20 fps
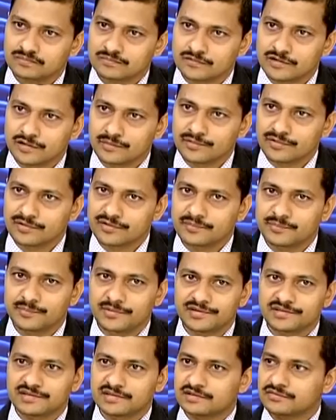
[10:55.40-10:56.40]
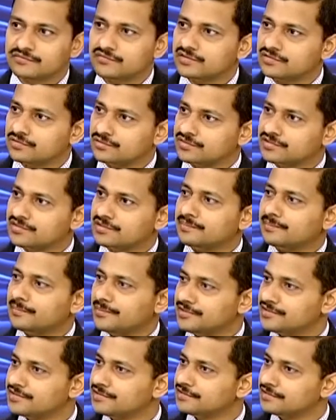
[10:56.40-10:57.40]
Coming to the basic of this question,
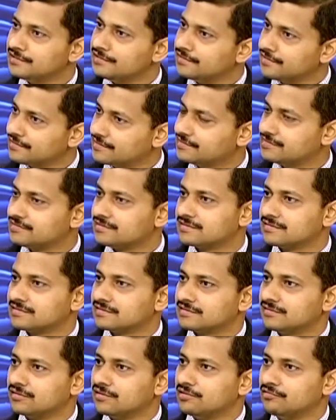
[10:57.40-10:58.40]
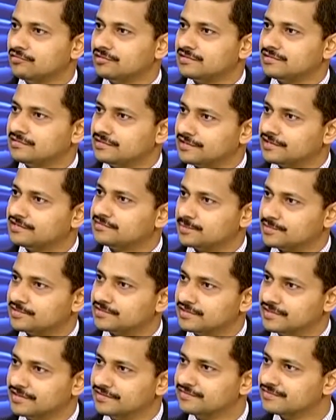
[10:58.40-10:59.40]
patient interest always takes
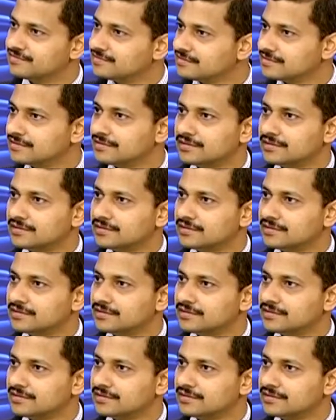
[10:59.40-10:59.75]
precedence.